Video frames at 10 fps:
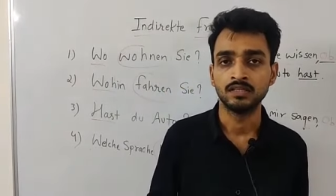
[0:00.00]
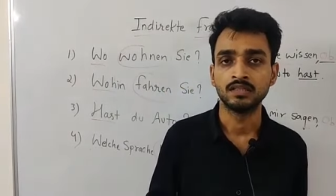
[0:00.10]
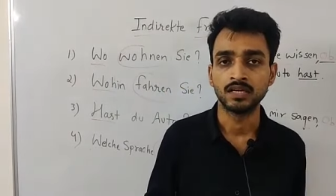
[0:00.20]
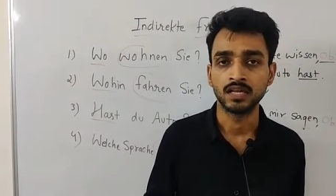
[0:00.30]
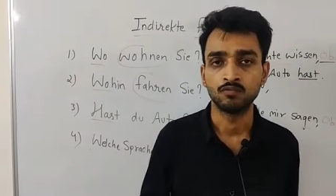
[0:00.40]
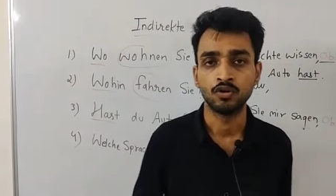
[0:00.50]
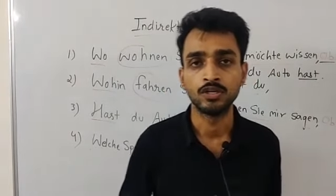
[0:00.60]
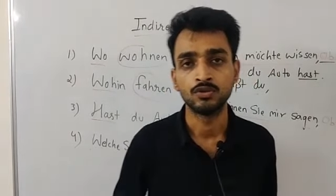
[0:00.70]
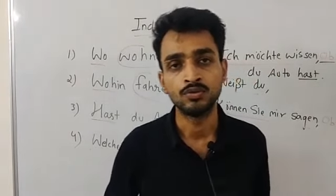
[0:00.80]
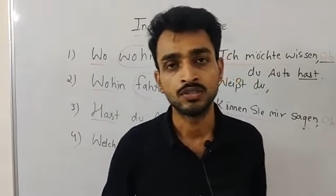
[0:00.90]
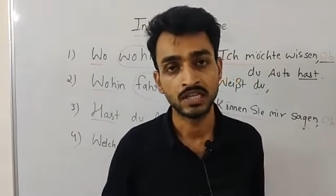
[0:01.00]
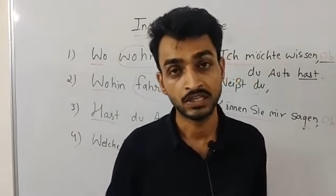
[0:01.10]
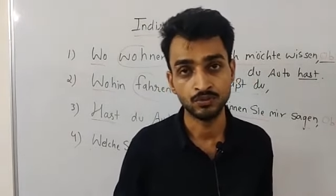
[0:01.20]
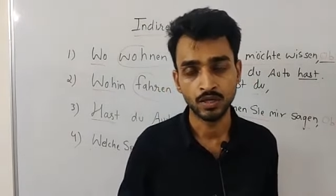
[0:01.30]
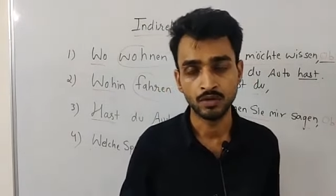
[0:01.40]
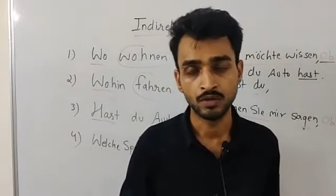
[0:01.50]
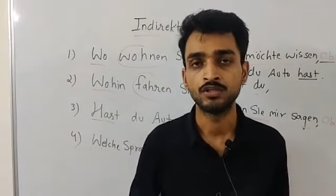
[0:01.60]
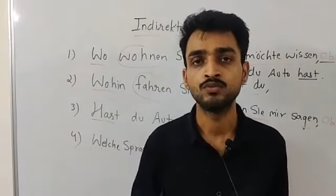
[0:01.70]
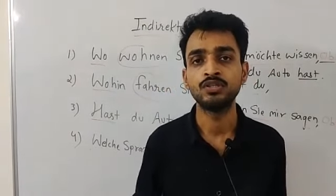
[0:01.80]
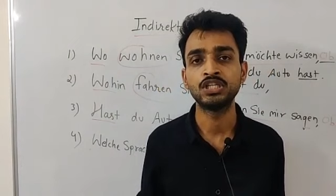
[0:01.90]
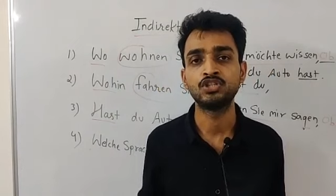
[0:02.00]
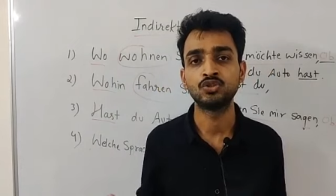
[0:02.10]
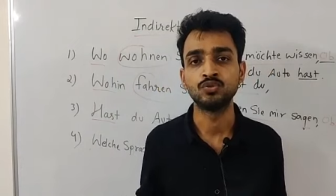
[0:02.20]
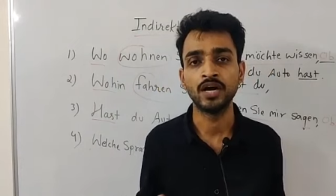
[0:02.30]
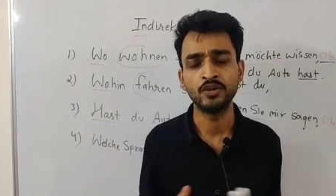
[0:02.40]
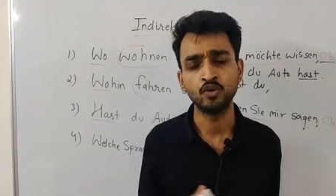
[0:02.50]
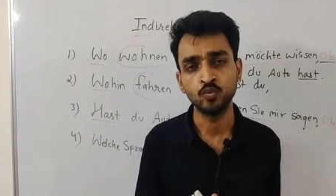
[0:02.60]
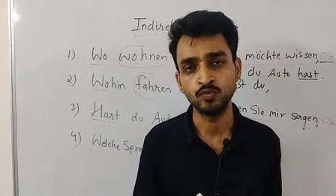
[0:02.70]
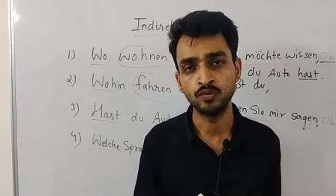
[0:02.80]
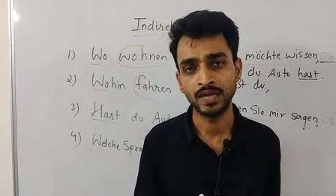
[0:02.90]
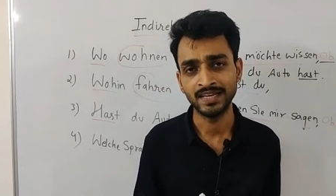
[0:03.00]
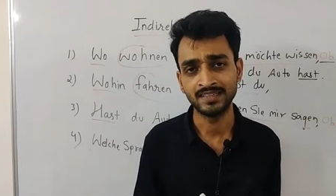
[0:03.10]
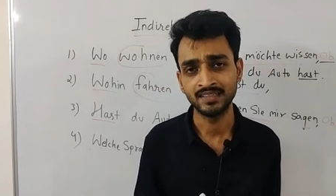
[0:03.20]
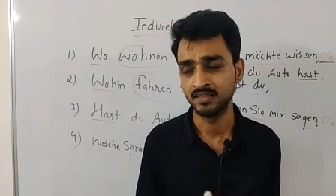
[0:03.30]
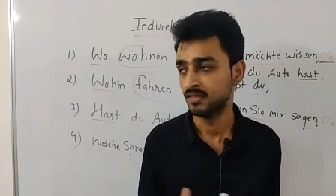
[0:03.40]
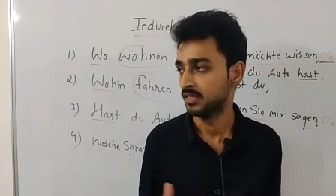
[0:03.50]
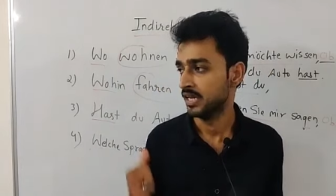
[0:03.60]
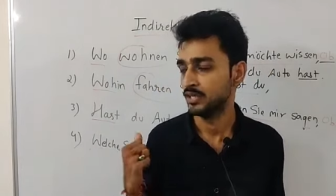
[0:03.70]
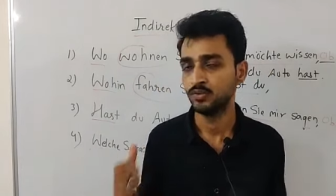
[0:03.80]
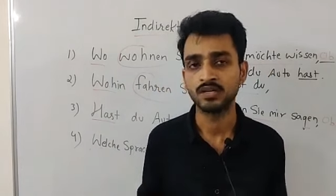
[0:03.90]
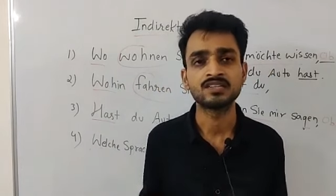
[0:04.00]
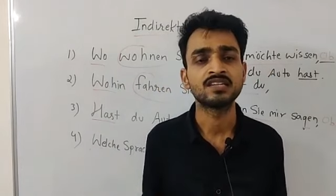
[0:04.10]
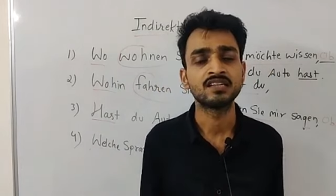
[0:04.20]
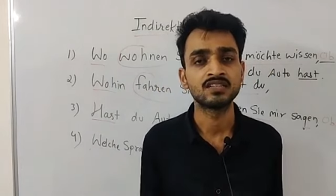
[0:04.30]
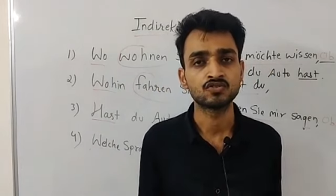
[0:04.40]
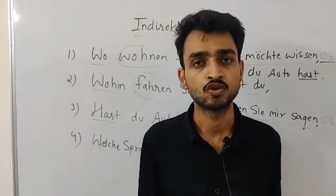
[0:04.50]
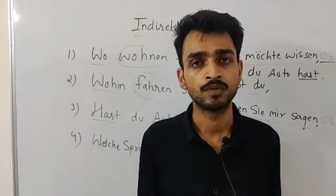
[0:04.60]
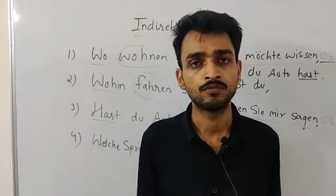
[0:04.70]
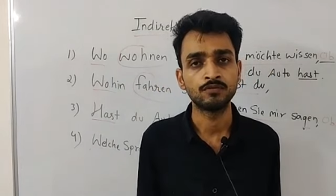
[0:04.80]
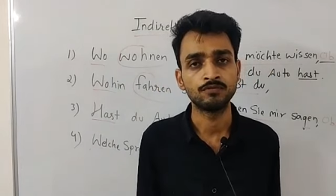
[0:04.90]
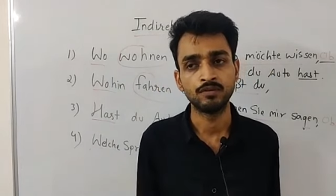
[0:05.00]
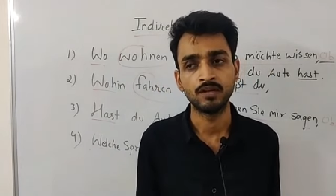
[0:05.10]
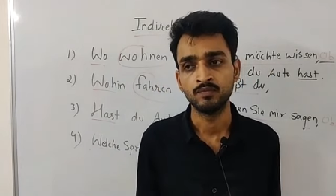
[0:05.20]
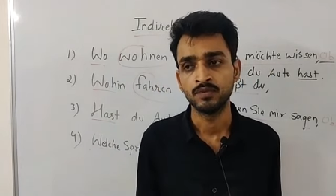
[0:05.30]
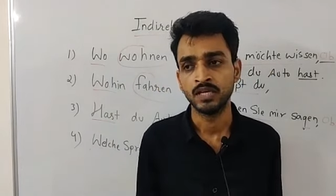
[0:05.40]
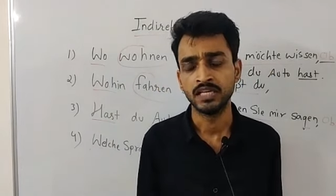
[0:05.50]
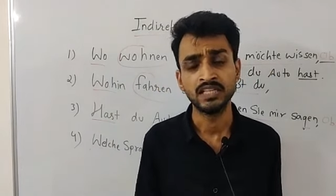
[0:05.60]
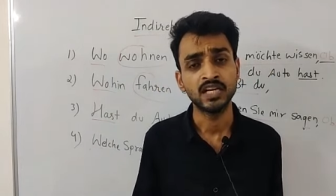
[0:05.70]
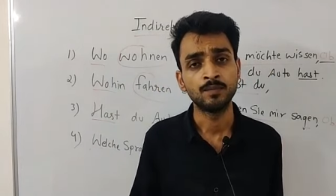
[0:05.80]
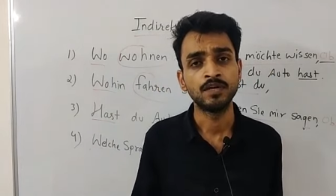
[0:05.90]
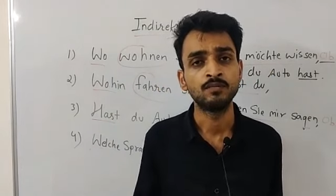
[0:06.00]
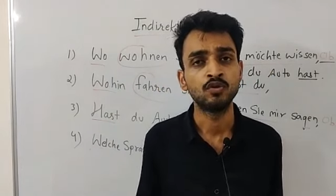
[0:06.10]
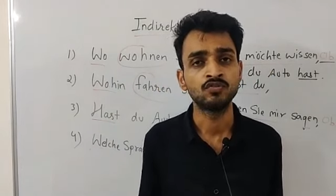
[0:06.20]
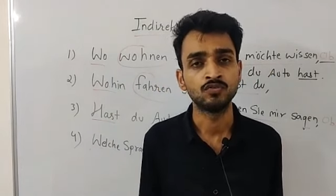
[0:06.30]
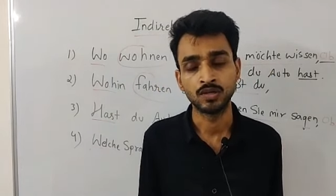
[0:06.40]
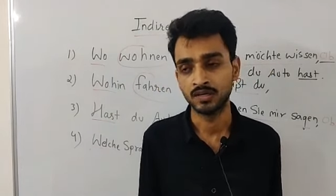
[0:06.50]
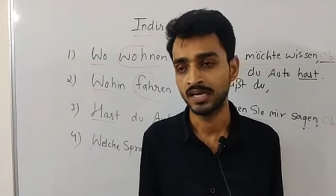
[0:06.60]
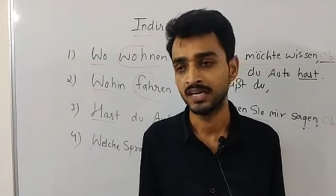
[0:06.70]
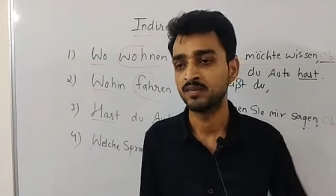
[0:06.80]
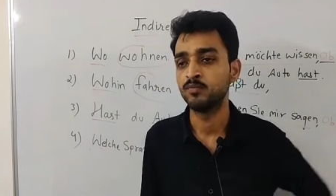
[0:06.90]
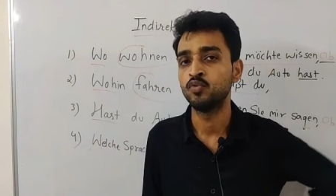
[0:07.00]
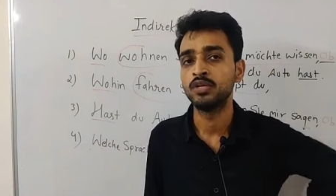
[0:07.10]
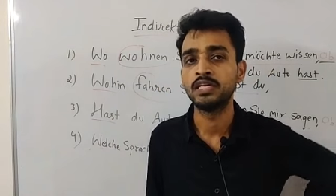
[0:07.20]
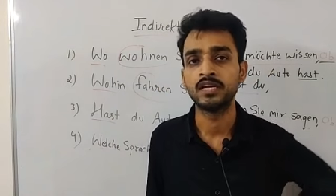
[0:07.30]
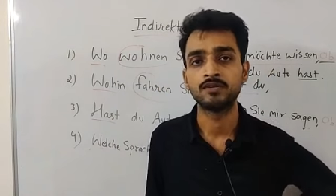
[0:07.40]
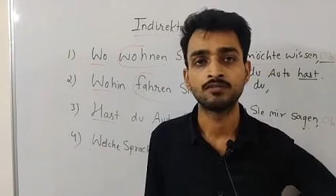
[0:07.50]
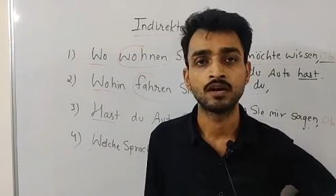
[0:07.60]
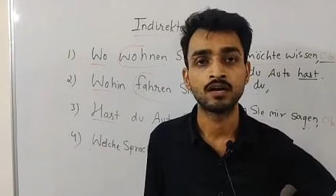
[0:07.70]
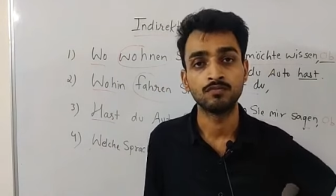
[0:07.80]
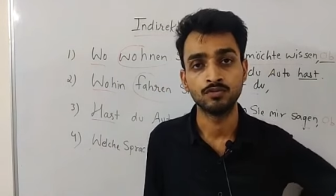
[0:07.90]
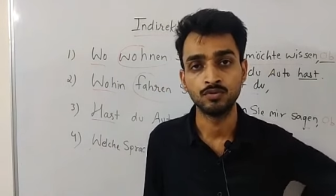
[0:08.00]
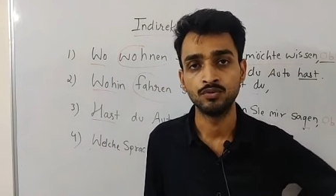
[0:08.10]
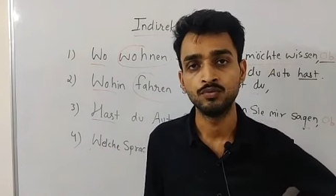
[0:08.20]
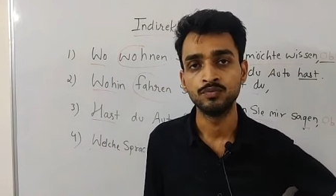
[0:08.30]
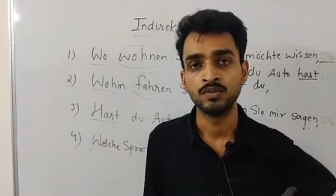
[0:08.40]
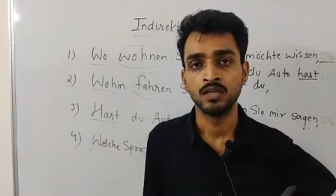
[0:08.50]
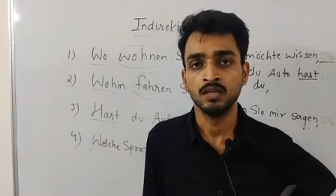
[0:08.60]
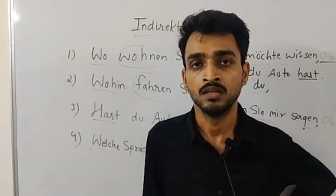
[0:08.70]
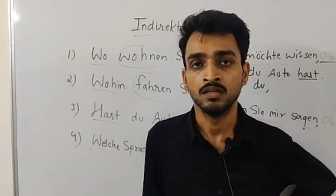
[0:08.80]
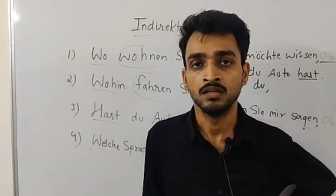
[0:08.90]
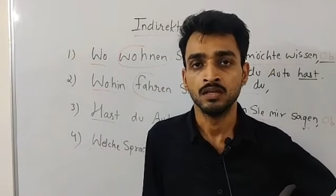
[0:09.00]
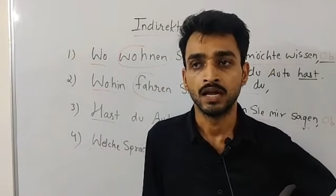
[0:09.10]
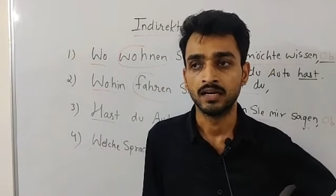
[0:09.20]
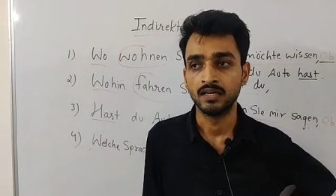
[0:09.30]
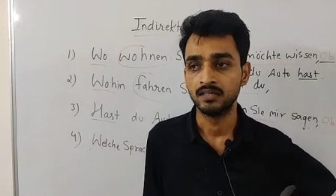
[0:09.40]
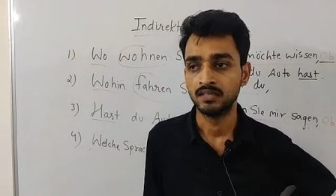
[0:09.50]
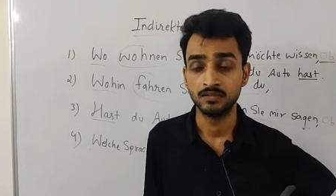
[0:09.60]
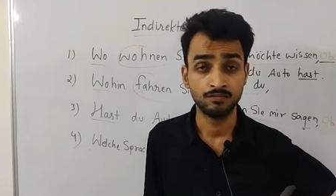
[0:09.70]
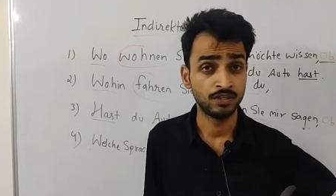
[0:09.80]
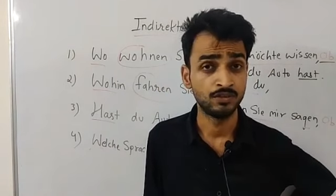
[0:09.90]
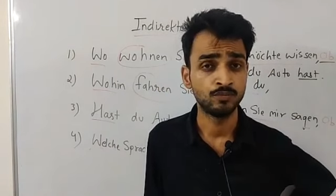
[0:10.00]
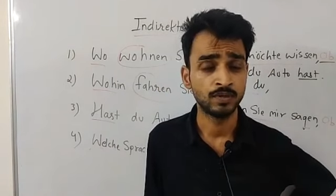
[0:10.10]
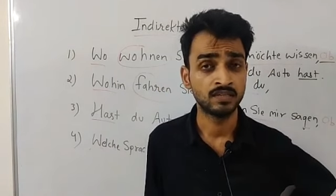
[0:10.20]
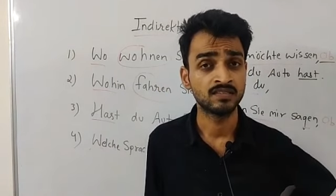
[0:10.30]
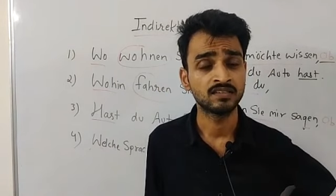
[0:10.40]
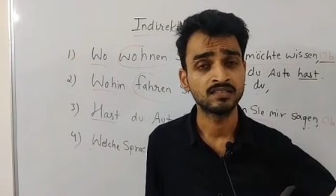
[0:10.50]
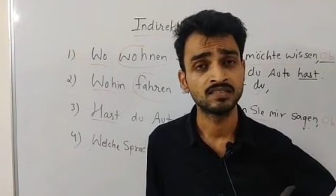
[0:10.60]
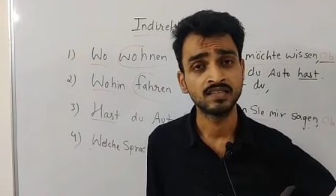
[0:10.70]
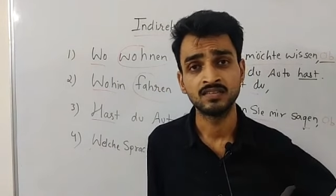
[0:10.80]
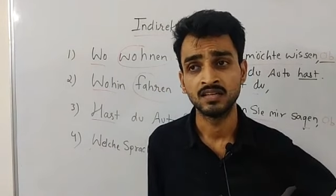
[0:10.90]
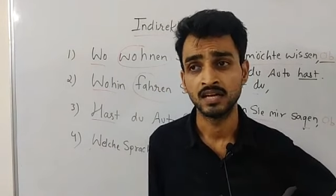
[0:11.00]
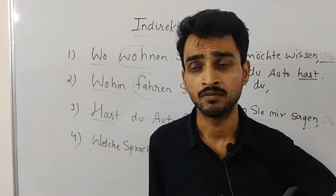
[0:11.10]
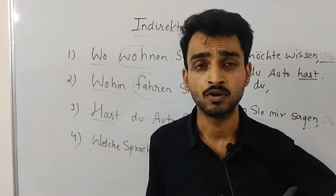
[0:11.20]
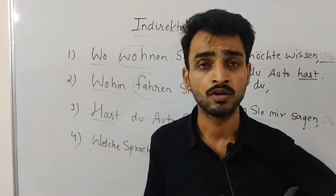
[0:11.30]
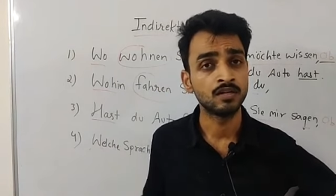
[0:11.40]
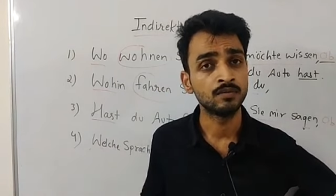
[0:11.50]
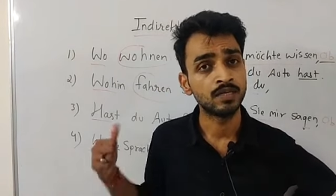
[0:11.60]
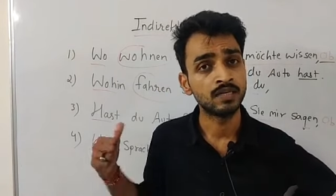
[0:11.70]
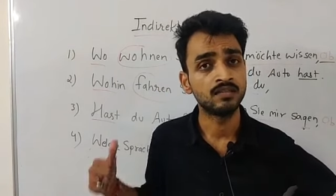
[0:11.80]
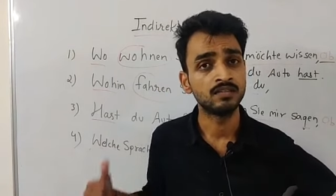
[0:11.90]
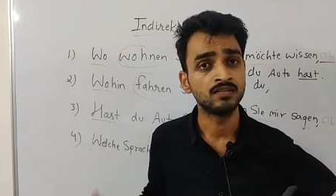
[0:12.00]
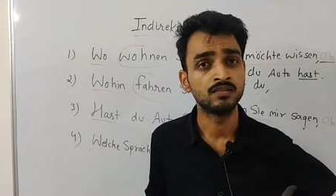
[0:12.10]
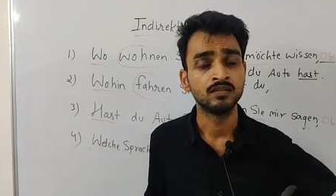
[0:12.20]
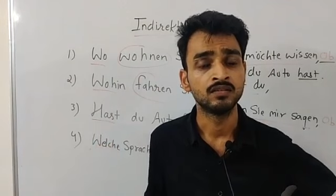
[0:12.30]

that I wanted to tell you, I wanted to teach you. I hope you liked it and you understand this topic very well. In the comment box, you can write some more indirect Frage if you know. And it's a very good practice exercise. I have already made this,